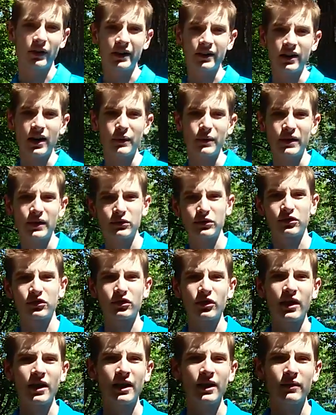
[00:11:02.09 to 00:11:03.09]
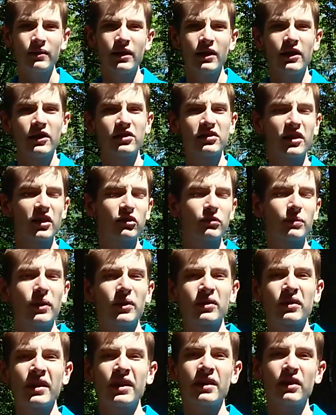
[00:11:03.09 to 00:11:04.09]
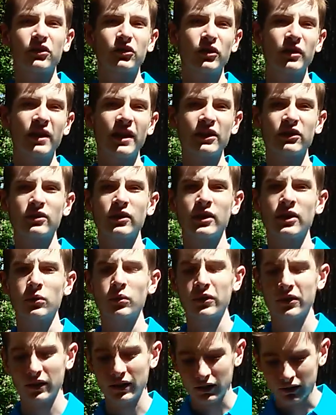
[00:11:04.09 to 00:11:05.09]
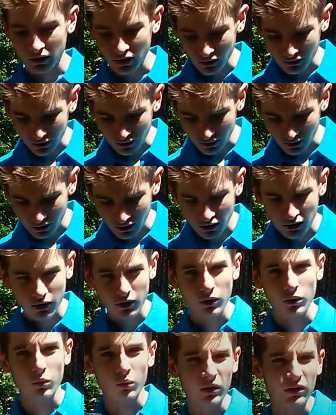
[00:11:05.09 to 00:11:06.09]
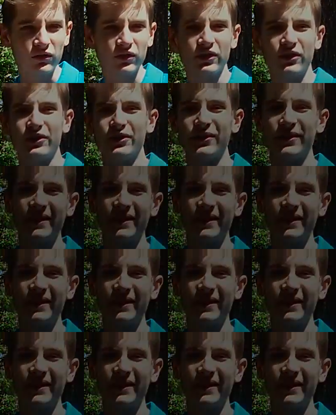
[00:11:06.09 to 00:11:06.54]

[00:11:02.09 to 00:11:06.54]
like, comment, and subscribe. Stay small and great, and I'll see you guys later with another review.